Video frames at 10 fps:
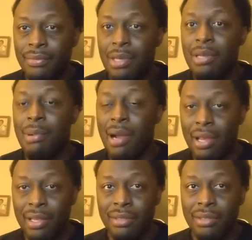You're the
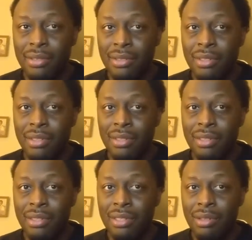prize.
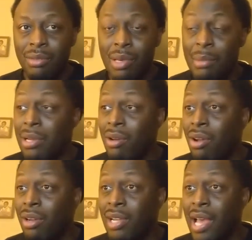Women
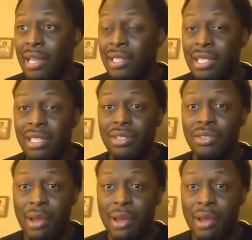are not getting